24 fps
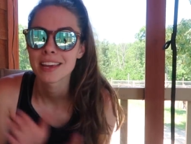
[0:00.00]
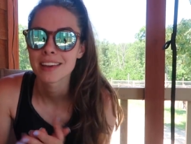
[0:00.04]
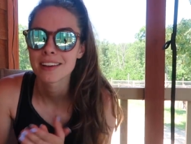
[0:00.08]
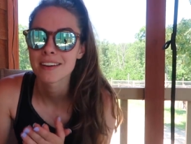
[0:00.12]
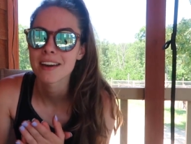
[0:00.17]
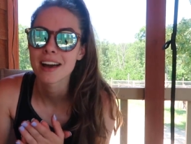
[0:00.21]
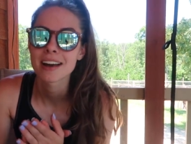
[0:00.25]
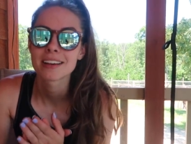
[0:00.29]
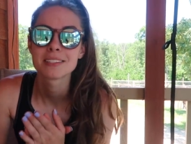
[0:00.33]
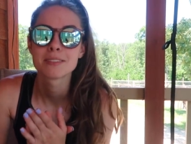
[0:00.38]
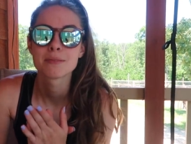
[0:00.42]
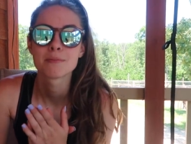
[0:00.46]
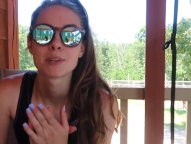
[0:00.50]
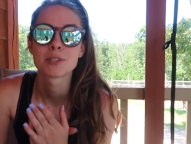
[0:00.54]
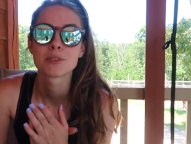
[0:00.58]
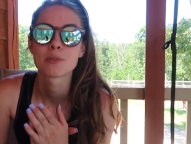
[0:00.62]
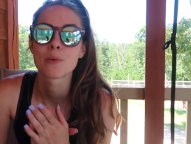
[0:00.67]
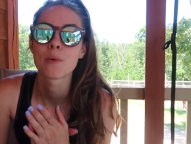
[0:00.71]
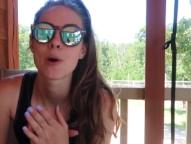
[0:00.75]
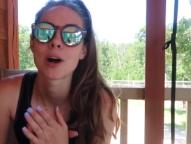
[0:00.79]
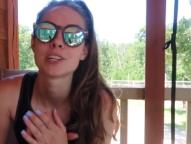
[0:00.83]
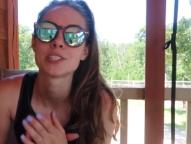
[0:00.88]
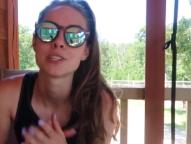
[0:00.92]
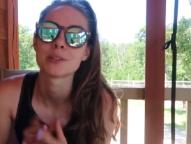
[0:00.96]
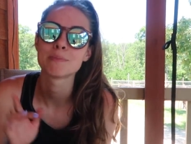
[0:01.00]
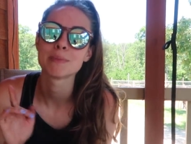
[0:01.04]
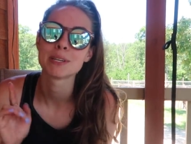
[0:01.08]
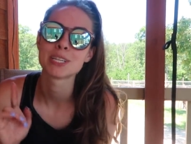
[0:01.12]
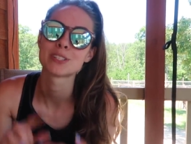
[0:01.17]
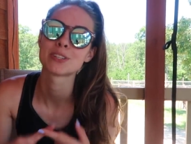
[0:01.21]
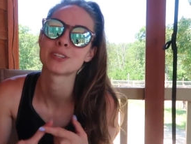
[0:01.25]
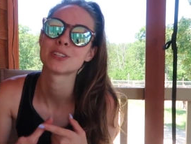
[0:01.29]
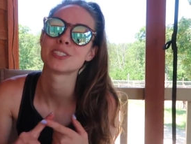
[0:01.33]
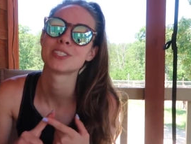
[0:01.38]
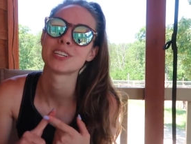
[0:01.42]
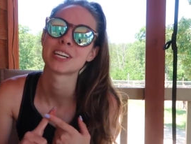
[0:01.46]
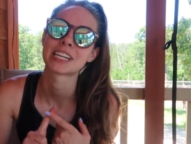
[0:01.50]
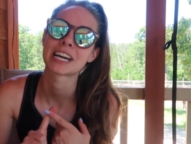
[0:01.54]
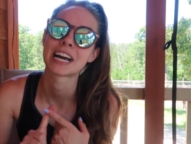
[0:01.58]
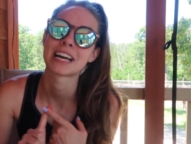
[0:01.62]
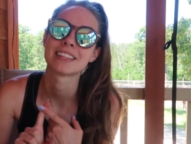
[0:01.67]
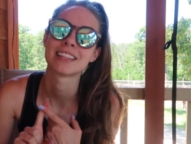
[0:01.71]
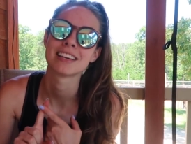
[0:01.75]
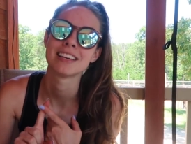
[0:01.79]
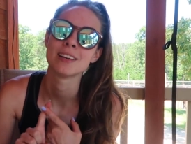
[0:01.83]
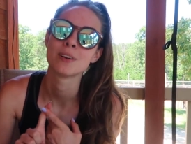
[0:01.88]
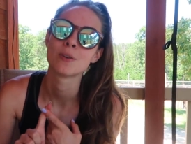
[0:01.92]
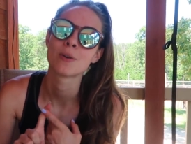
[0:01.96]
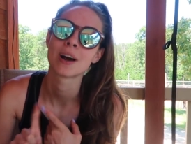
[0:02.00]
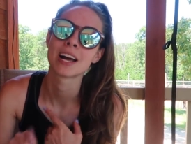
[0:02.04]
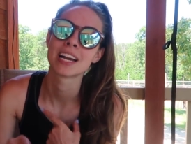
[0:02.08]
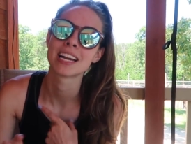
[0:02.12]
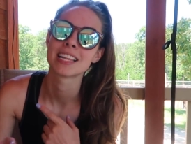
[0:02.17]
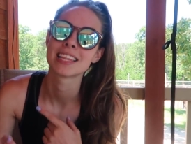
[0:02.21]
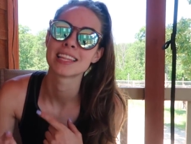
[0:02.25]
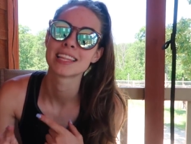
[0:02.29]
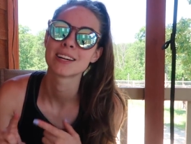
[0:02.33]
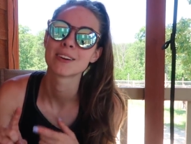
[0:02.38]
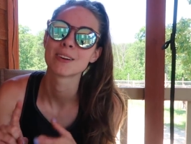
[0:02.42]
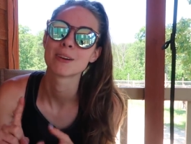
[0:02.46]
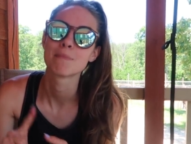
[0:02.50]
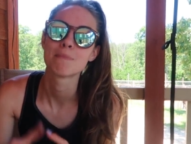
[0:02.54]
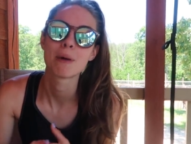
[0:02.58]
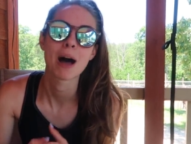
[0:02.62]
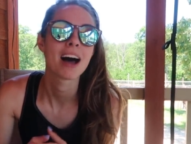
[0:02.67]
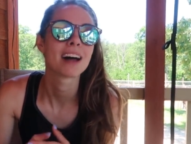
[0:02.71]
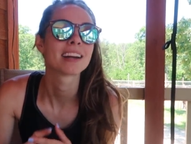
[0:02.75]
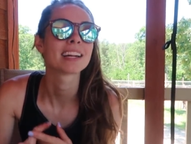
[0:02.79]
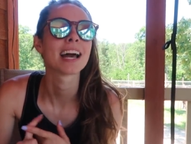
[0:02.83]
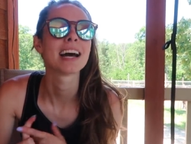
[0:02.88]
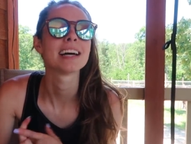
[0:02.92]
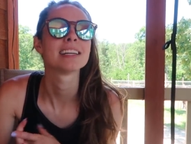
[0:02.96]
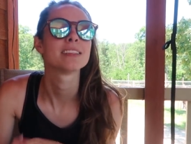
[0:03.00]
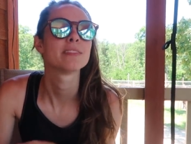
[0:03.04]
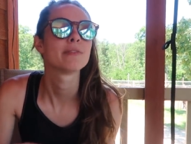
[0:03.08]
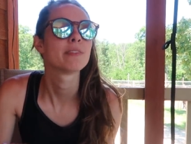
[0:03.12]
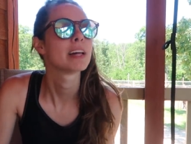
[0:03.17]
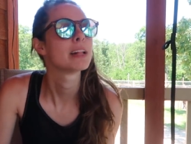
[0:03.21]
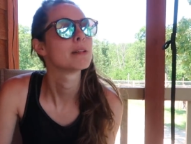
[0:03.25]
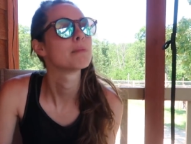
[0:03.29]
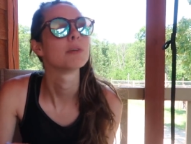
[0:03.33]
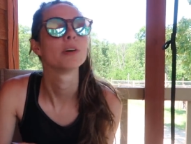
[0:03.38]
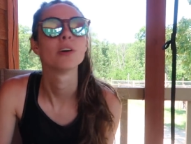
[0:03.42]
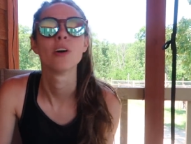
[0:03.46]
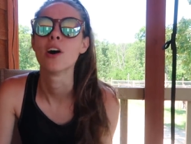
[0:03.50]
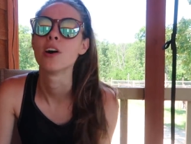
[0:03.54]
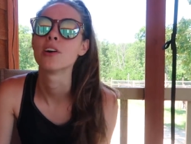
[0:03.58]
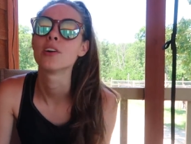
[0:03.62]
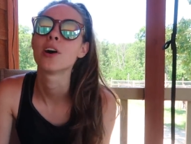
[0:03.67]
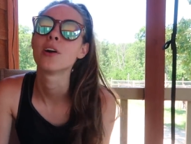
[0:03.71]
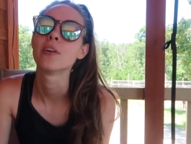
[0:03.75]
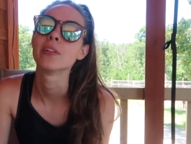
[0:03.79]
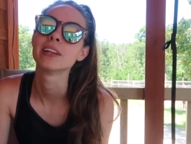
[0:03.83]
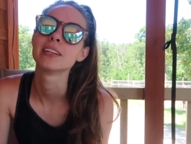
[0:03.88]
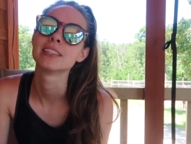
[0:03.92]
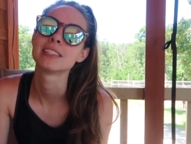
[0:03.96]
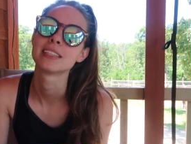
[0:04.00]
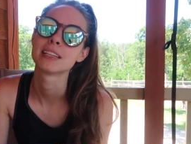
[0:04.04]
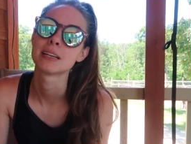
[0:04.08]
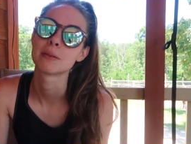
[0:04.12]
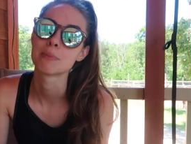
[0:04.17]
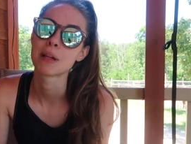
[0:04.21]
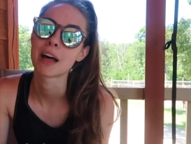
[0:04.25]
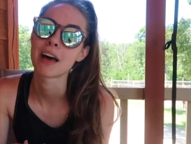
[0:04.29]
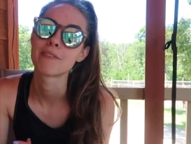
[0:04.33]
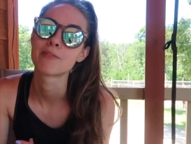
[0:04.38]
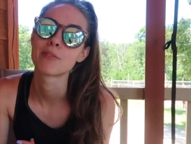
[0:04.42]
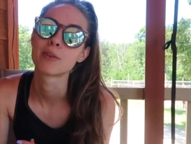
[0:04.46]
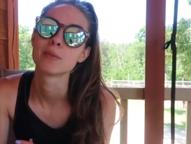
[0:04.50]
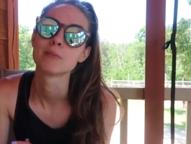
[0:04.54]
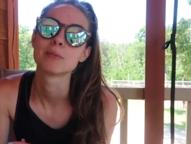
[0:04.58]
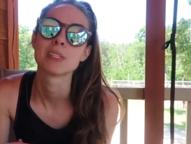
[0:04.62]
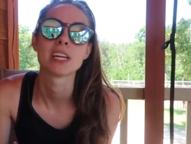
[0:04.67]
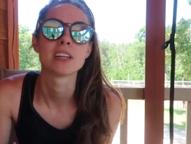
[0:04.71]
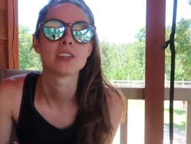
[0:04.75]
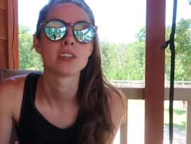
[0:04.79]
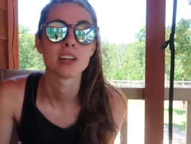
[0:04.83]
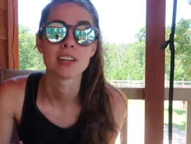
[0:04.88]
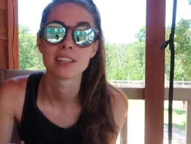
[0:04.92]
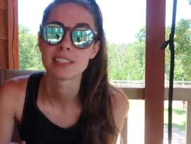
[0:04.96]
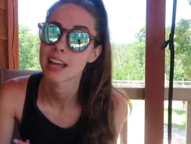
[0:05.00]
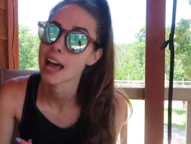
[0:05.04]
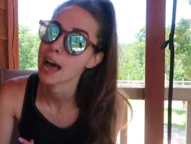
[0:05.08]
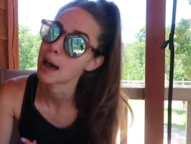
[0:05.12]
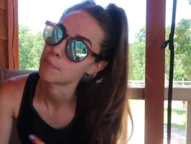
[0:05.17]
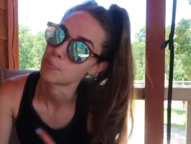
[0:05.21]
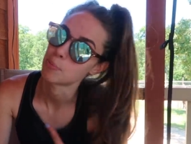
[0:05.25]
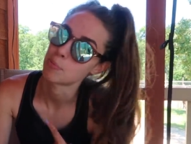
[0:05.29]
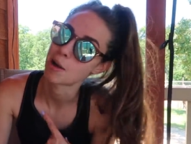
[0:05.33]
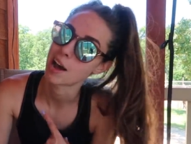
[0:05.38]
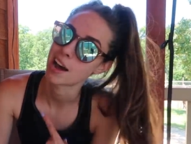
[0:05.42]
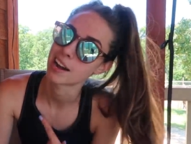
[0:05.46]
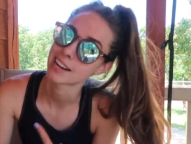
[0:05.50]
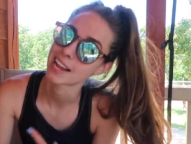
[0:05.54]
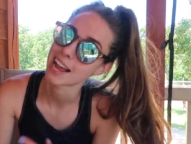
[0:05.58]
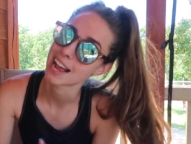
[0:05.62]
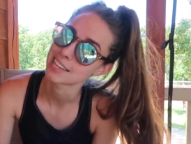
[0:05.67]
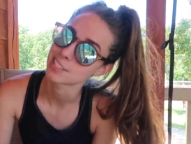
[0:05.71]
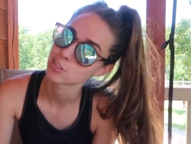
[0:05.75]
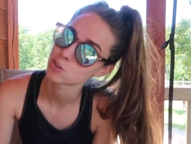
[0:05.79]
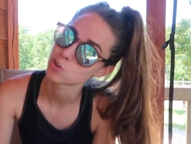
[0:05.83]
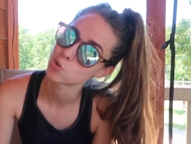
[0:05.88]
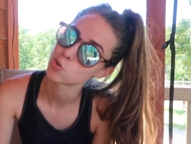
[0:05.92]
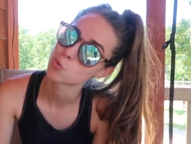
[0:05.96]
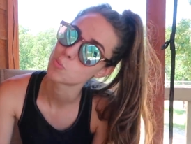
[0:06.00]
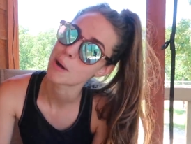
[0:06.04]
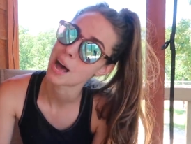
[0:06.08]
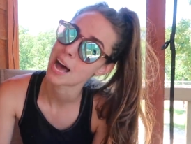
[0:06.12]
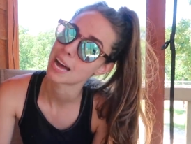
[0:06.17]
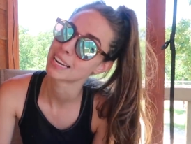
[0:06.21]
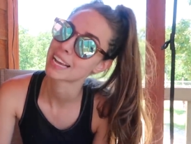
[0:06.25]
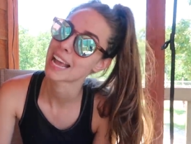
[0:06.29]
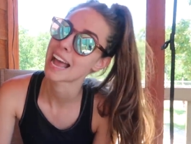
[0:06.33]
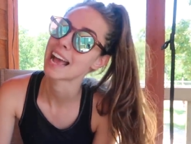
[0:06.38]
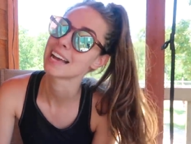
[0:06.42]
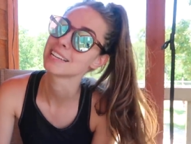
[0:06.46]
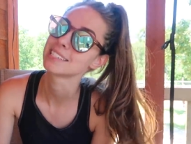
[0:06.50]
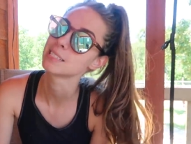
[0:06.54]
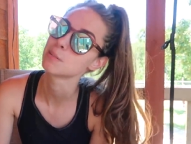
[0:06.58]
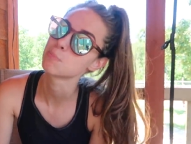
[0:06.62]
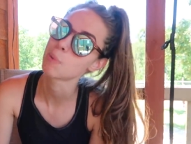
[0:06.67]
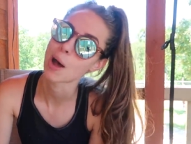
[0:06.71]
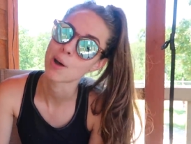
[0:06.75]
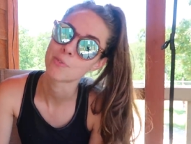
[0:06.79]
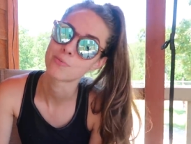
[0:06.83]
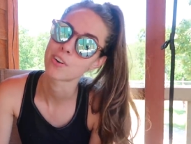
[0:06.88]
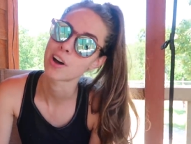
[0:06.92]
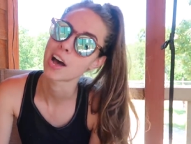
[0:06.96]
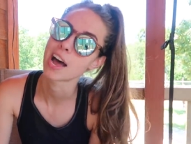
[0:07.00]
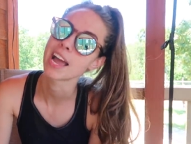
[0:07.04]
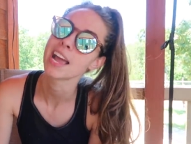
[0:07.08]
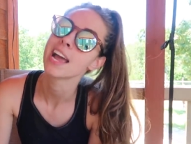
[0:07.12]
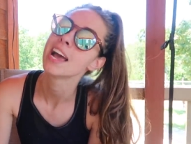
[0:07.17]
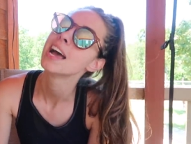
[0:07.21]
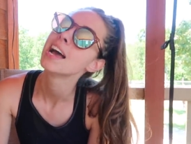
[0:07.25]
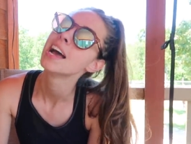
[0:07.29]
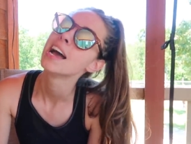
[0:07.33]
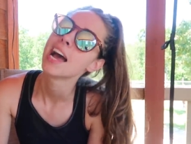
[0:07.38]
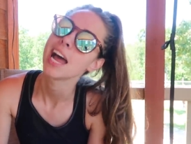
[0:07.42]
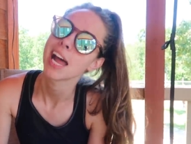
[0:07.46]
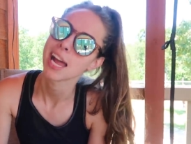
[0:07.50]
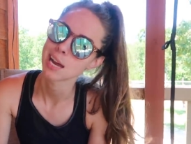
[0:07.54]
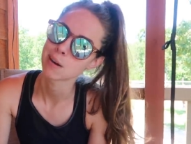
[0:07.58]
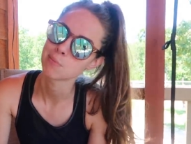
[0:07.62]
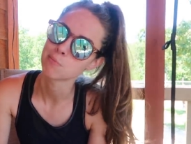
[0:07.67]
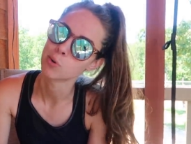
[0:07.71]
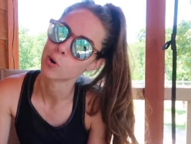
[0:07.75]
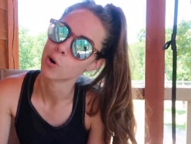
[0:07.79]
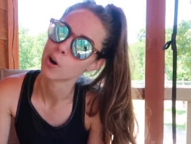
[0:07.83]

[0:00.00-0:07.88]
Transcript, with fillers: Thank you guys so much for watching. Be sure to check out the Equine in Theory podcast, available on all listening platforms such as Apple Podcasts, Google Podcasts, Spotify, and